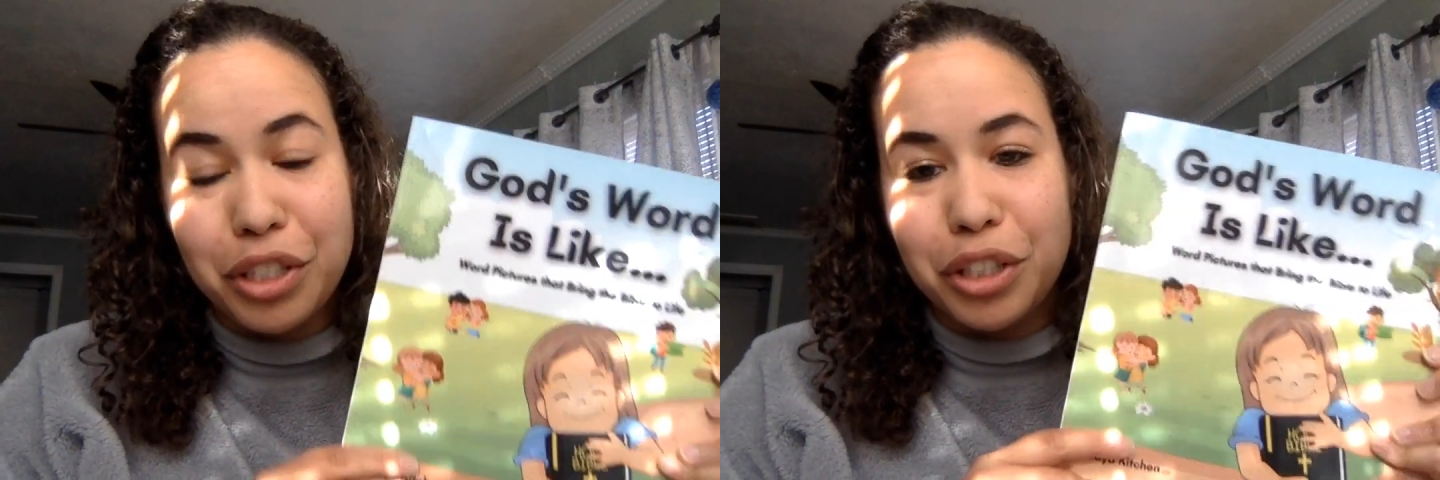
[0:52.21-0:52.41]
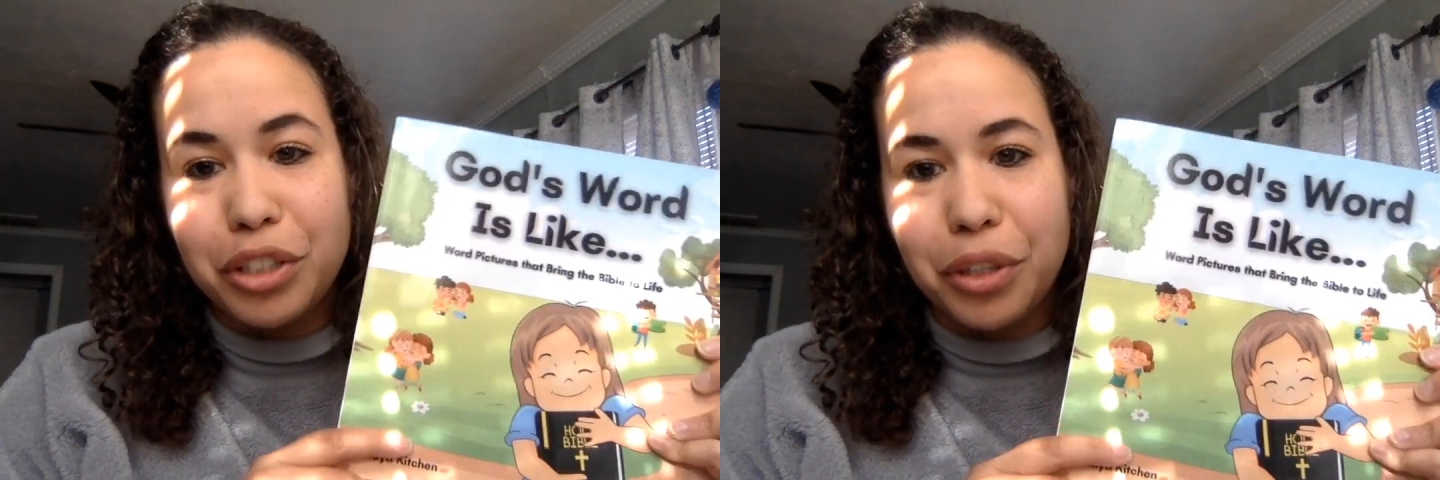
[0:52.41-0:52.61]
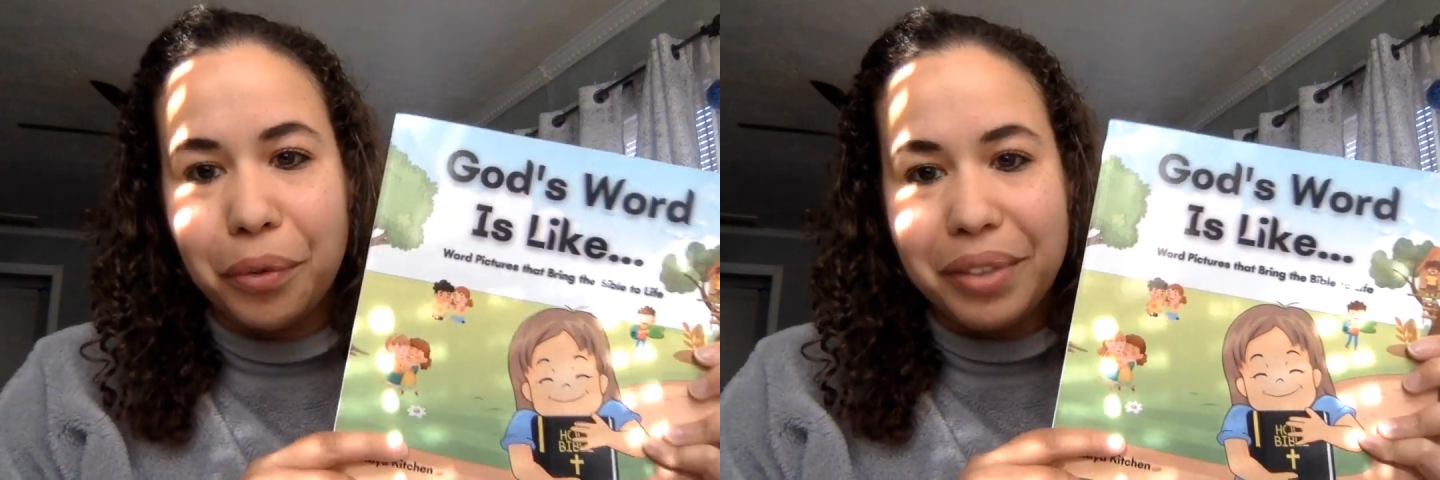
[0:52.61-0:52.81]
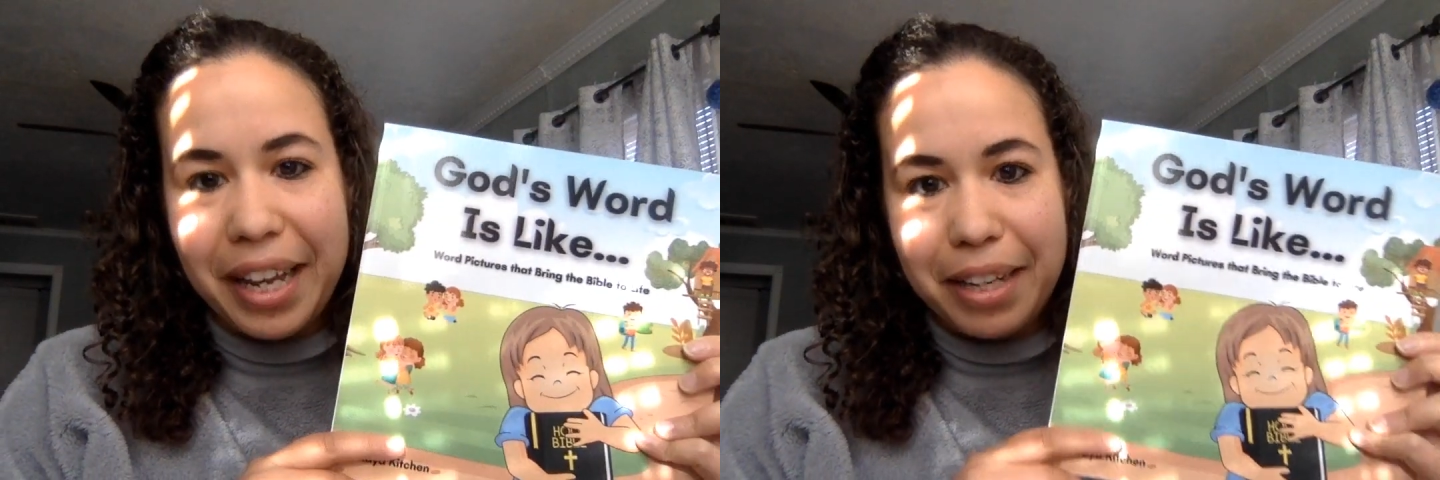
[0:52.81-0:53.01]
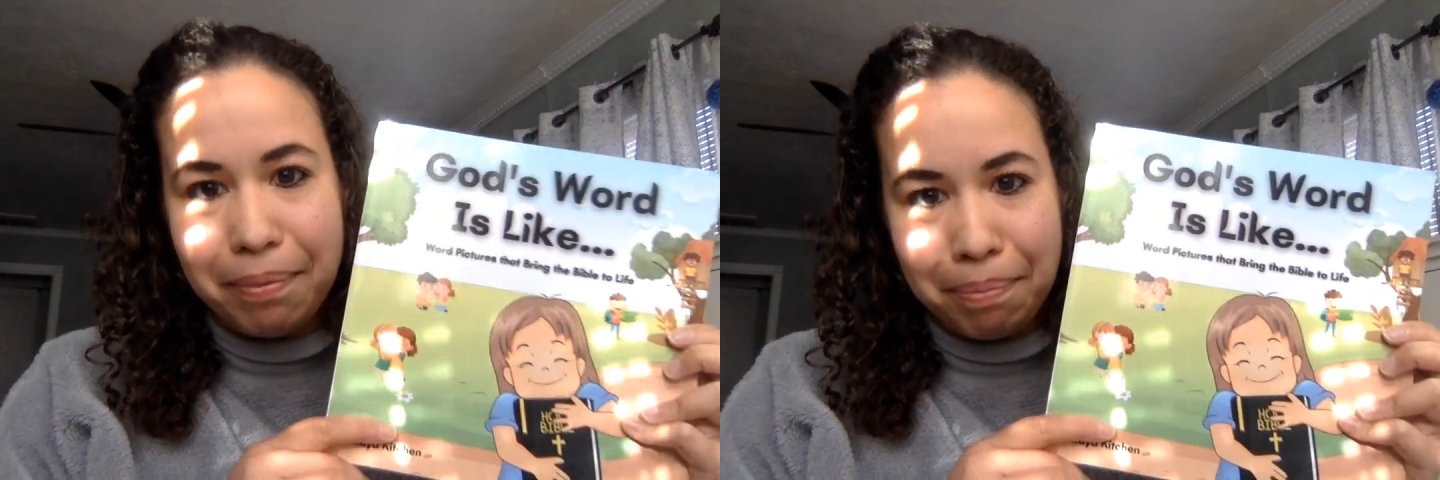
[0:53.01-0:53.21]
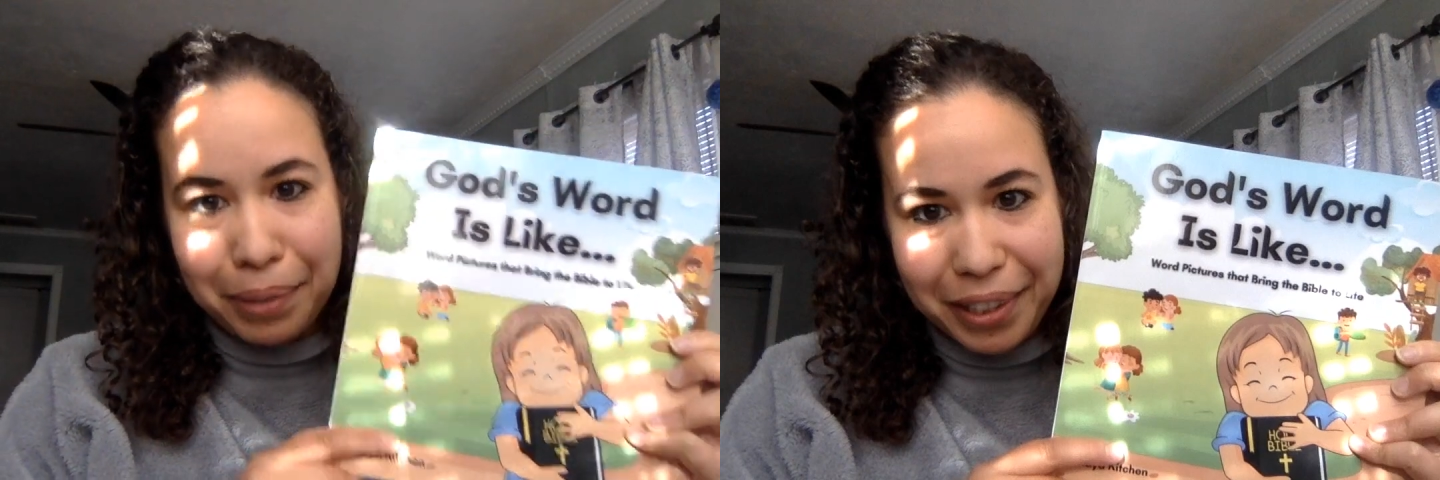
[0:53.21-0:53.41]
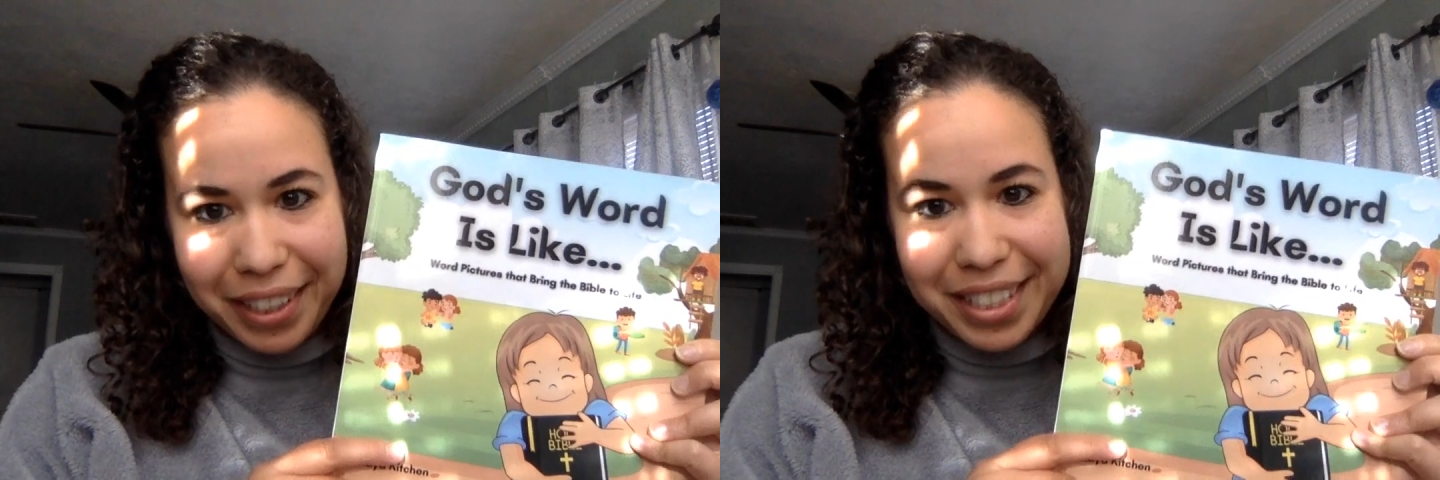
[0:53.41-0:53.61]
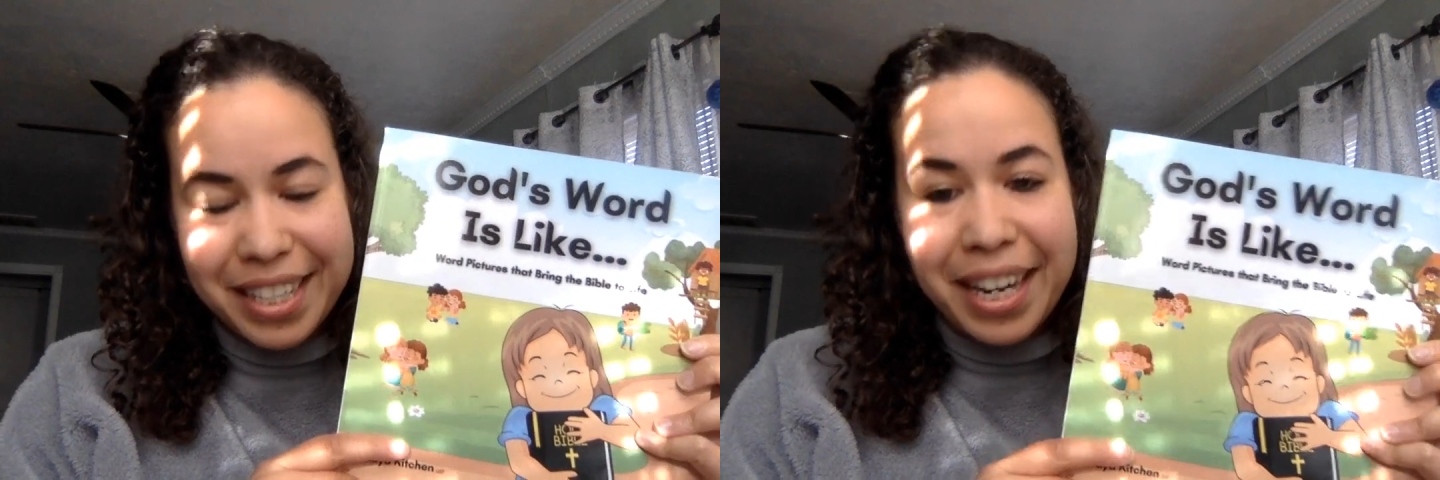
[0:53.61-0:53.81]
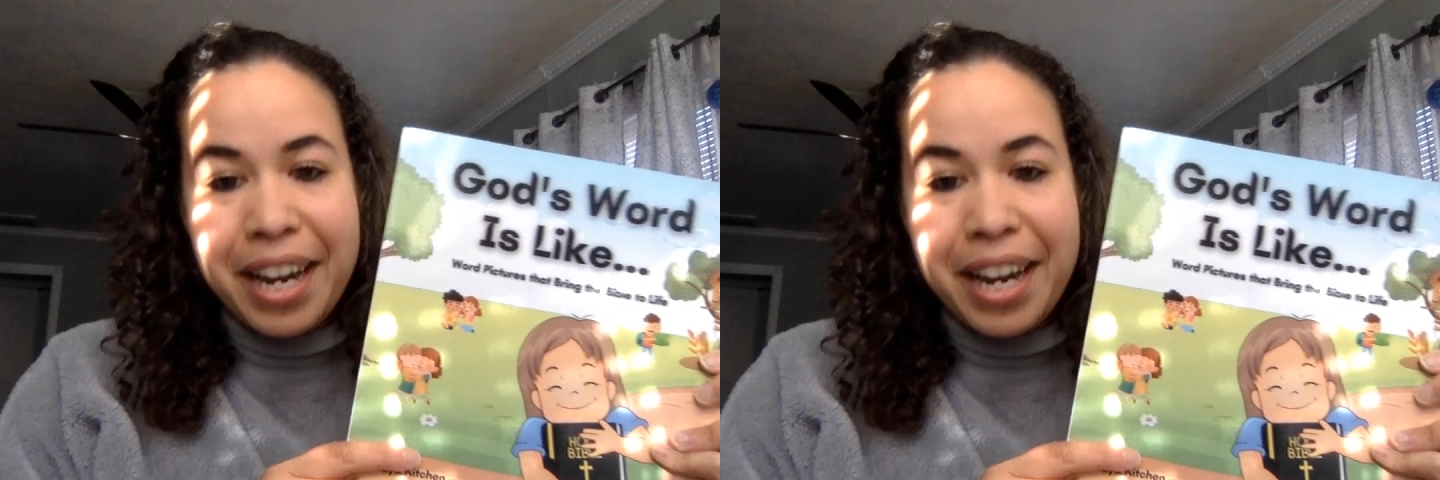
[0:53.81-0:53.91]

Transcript: to donate books.